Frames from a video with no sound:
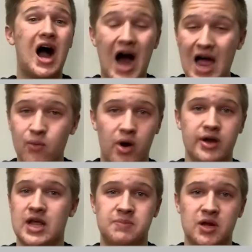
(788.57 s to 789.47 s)
I want
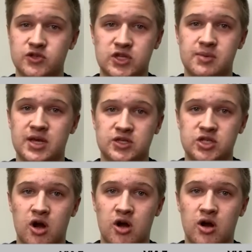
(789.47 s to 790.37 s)
Nate Pearson to be a
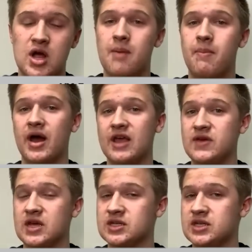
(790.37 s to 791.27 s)
starter, but if
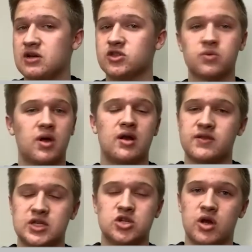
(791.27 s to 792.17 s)
he continues to run into this
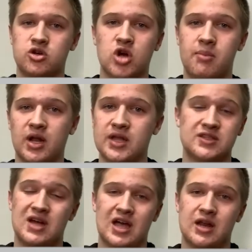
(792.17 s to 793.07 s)
injury trouble, it's
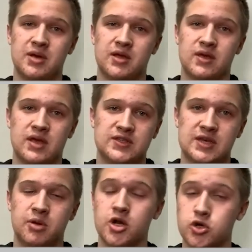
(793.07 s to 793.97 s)
not going to be a thing he's
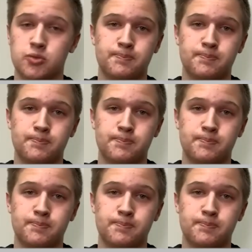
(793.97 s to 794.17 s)
able to do.